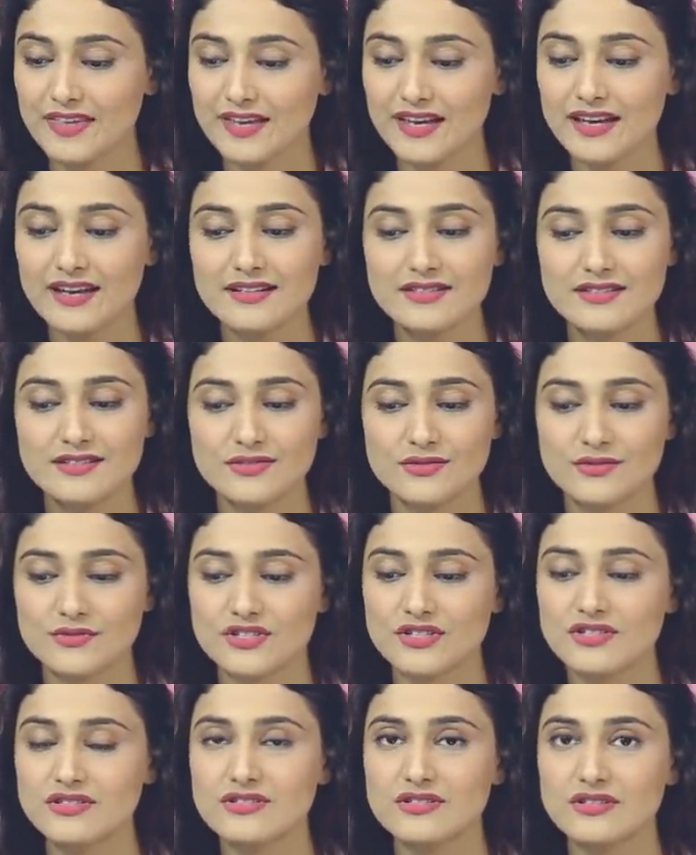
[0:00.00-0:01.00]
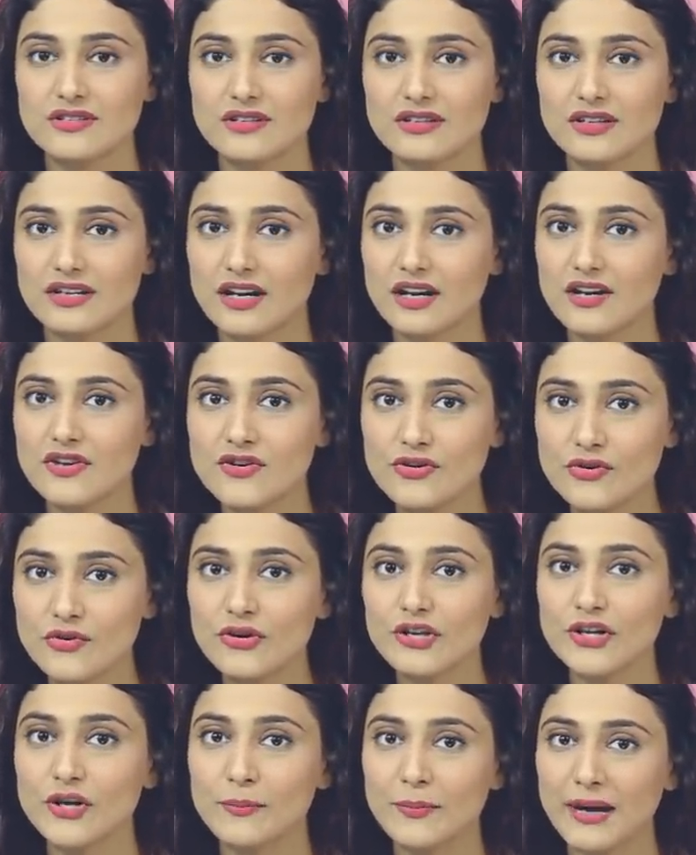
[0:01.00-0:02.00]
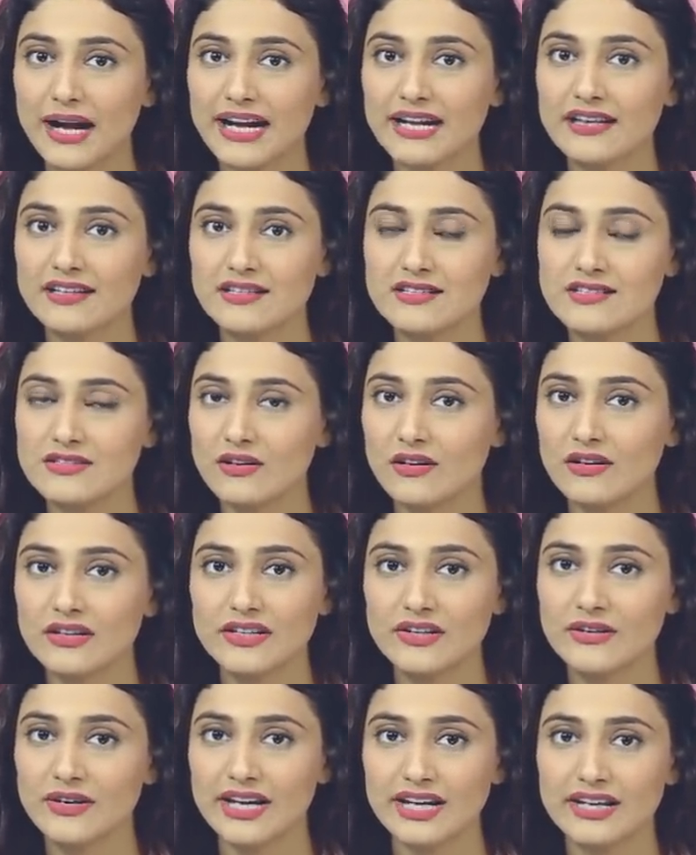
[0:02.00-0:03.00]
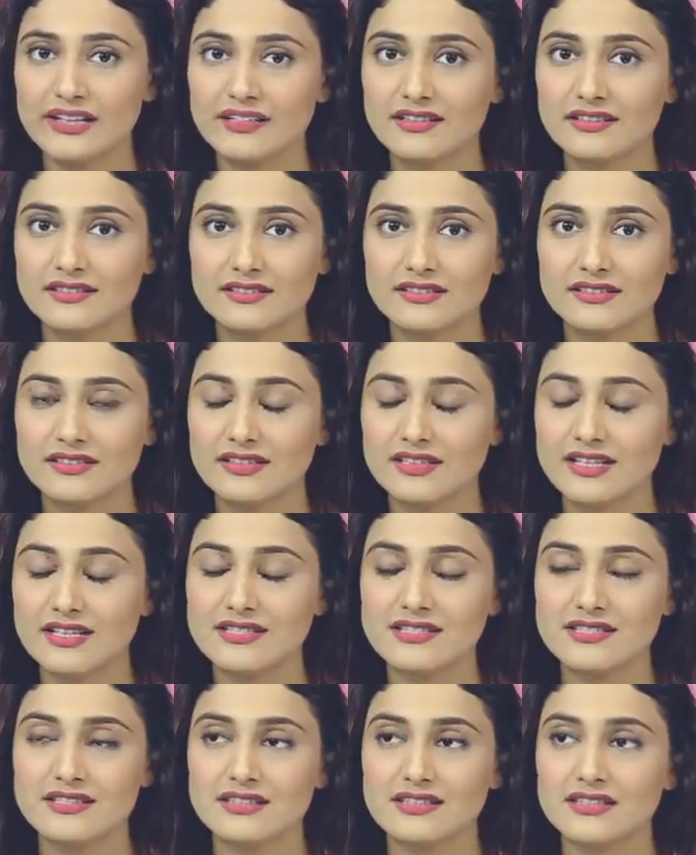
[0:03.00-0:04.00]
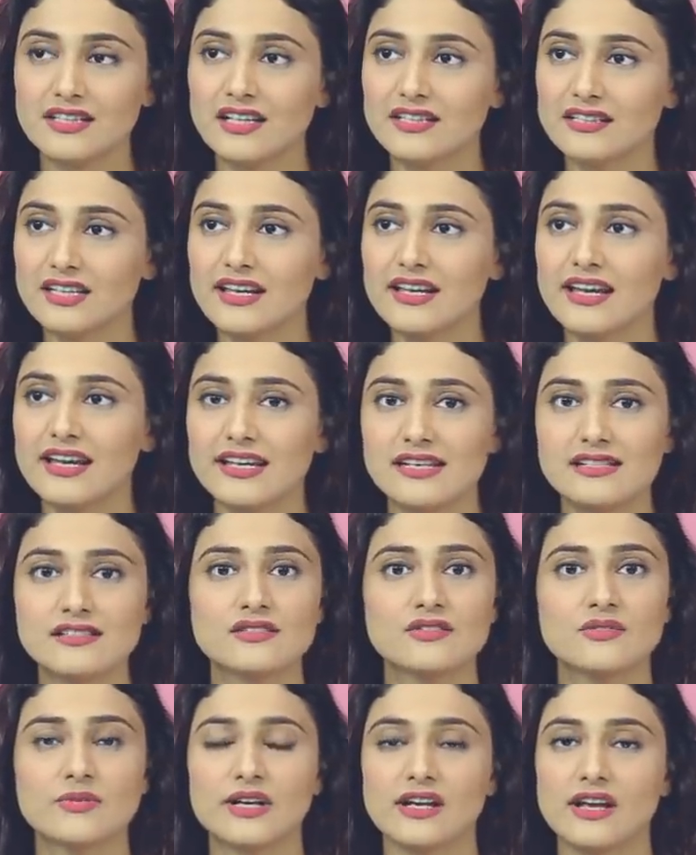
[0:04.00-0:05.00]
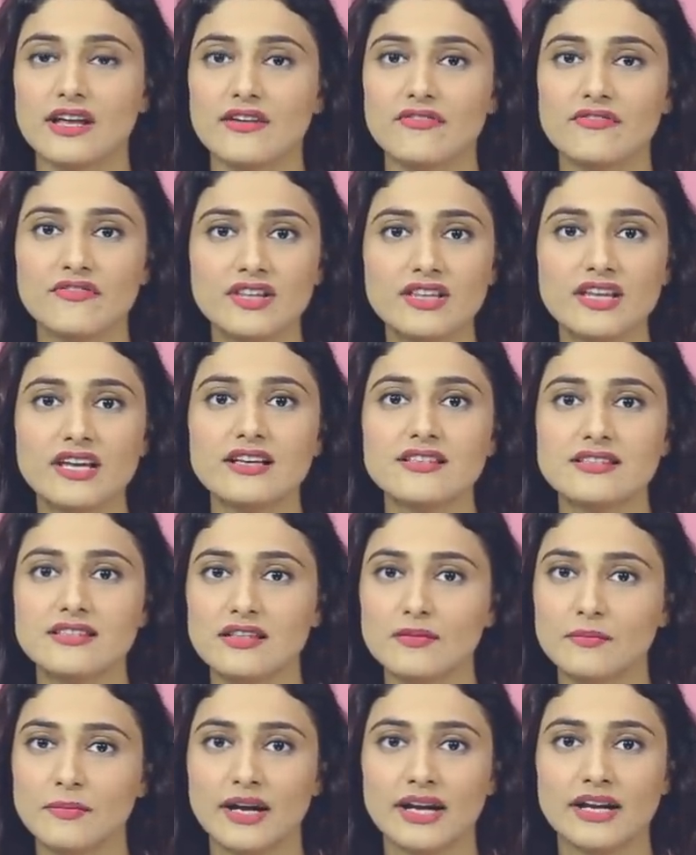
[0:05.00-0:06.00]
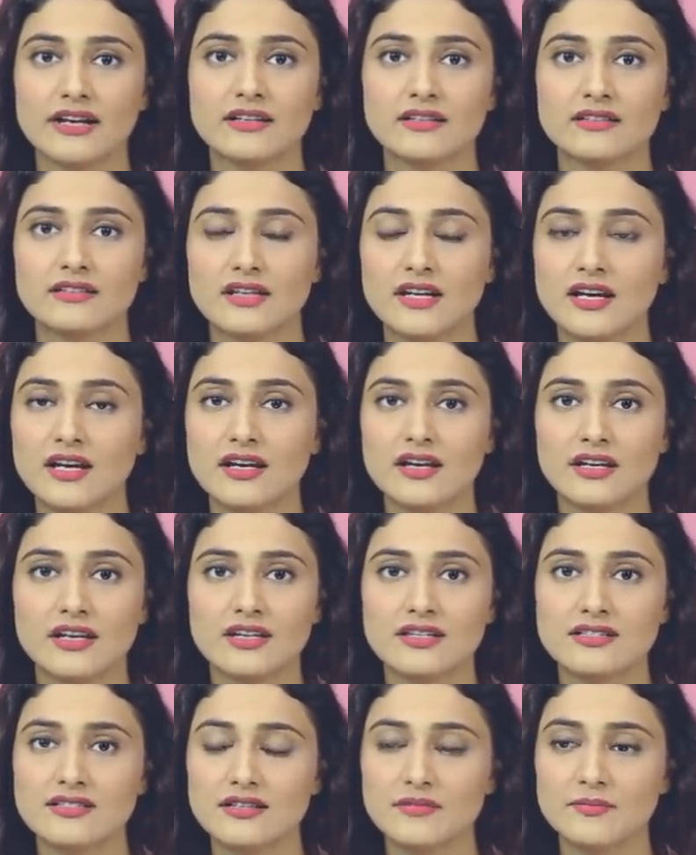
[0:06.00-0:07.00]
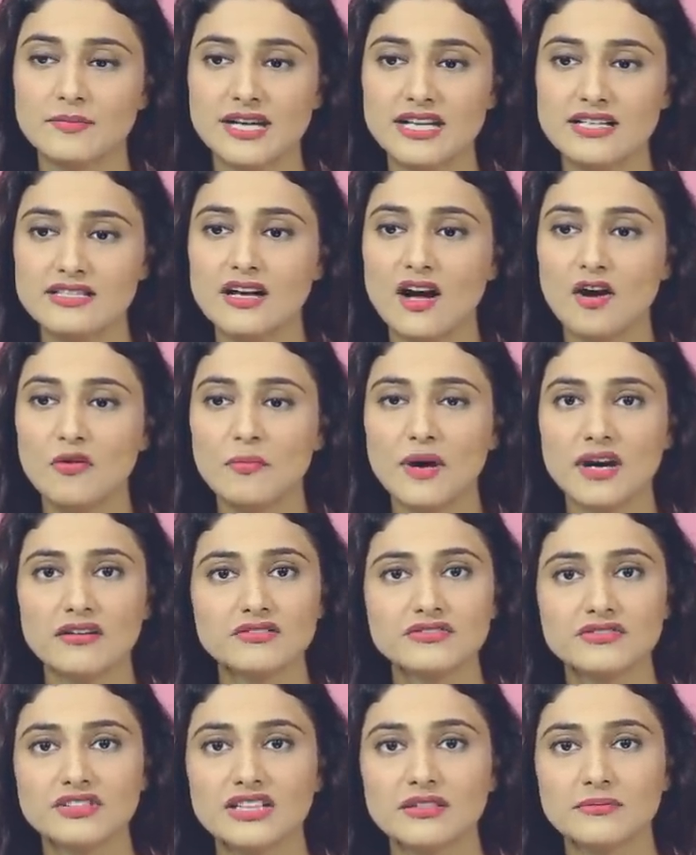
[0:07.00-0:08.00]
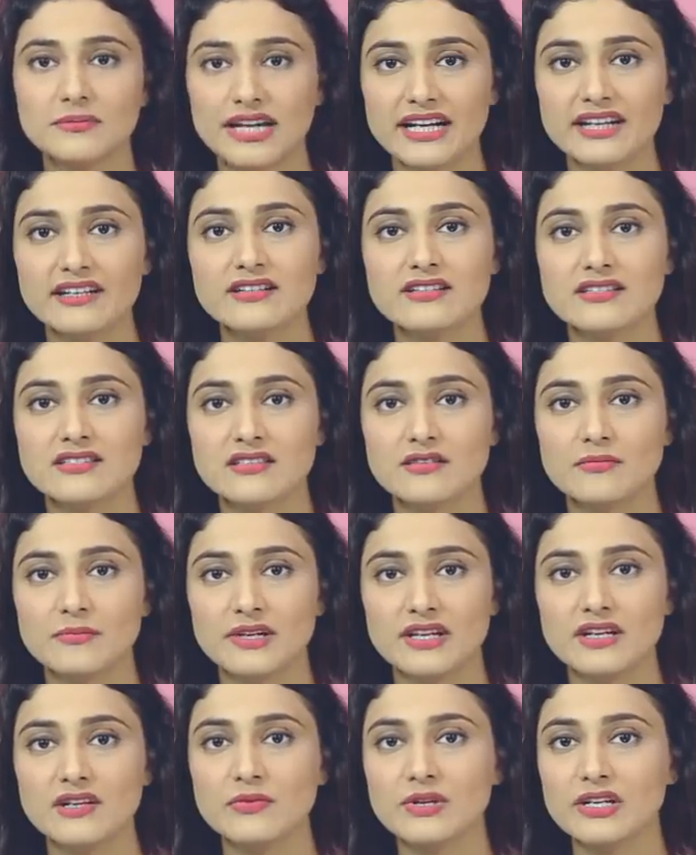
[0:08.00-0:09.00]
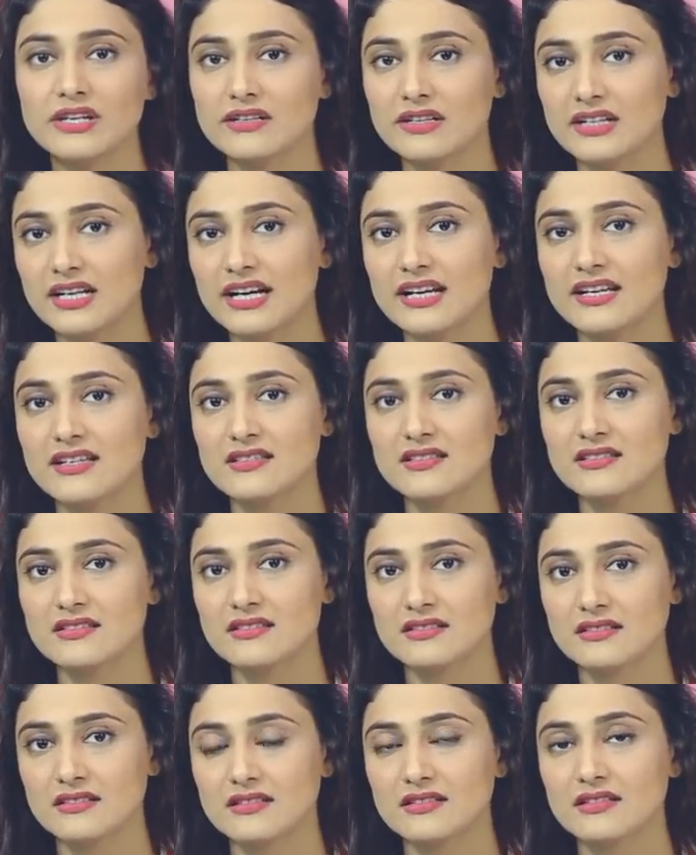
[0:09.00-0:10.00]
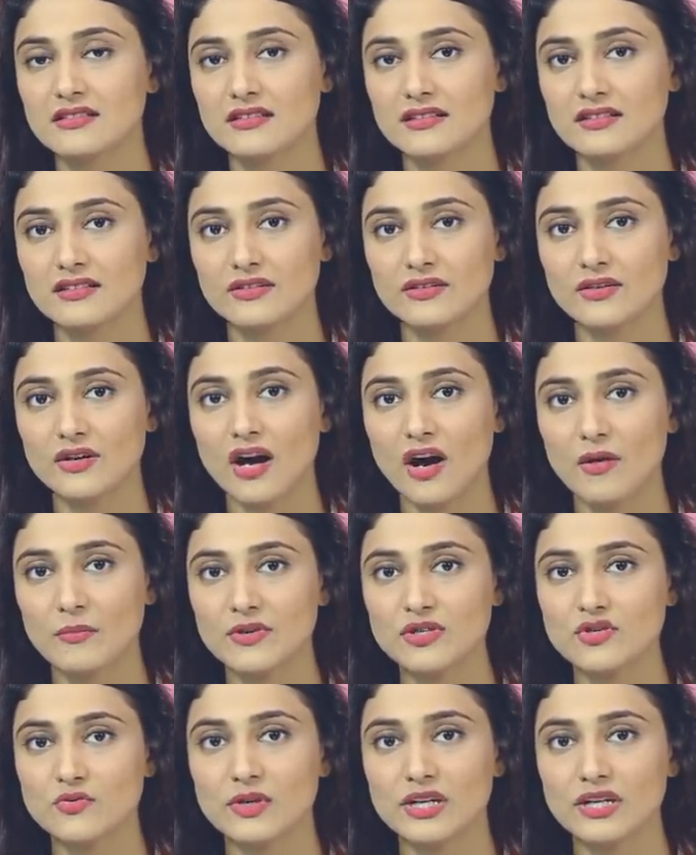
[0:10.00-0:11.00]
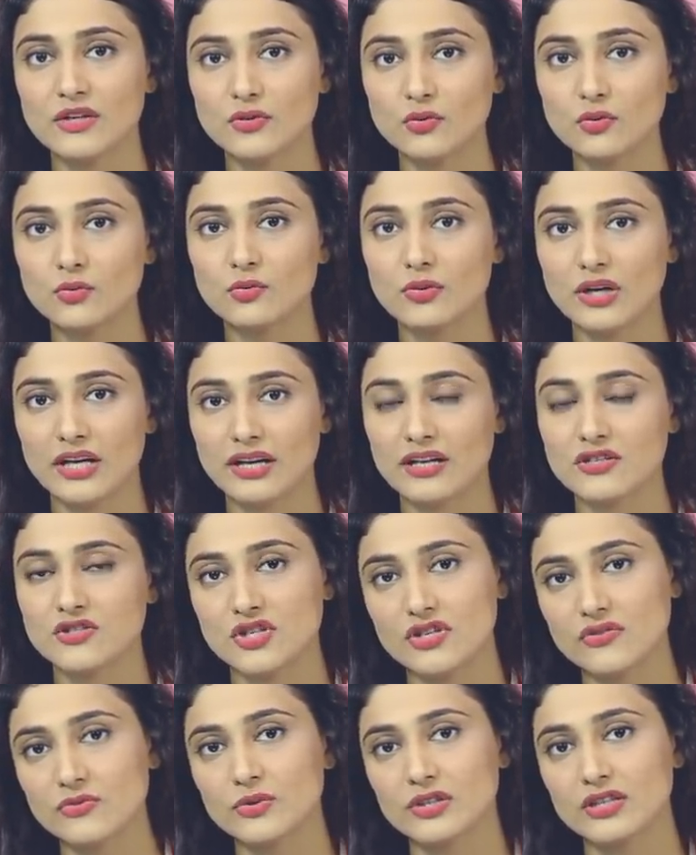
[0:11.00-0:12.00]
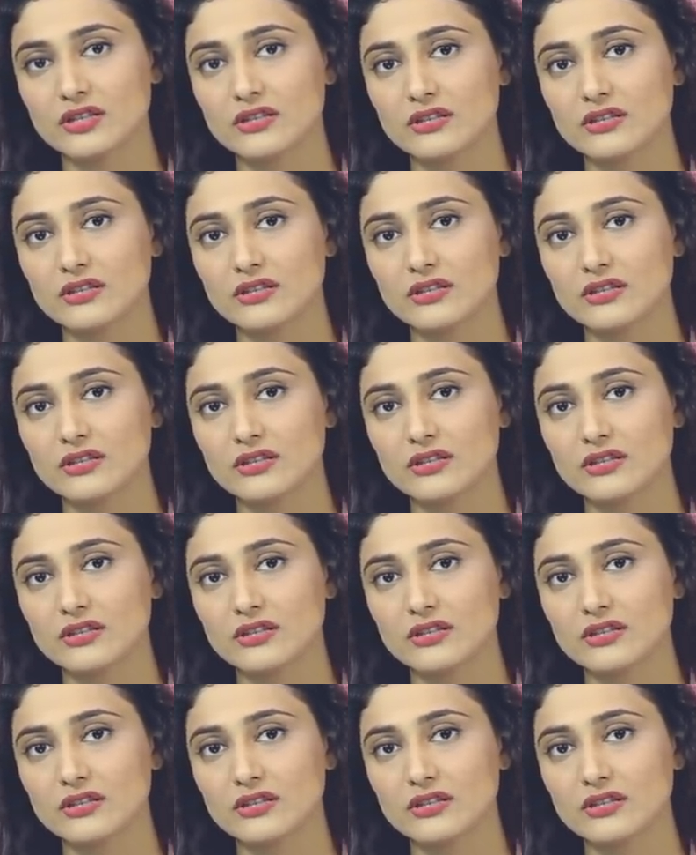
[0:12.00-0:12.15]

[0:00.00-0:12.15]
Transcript: Yeah, so just control your mind. It's all in your head. There's nothing else to it. Everything is in the mind. It's amazing how powerful our mind is the minute we realize, you know, how much we can do and achieve with